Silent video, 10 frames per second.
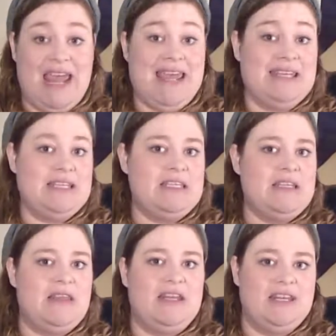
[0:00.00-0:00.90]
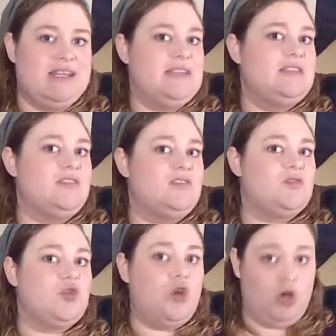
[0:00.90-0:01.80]
hated than it is
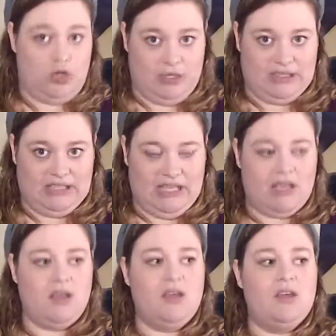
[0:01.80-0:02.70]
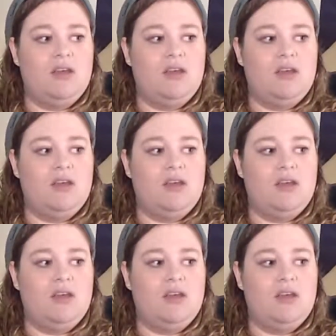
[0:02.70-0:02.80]
currently.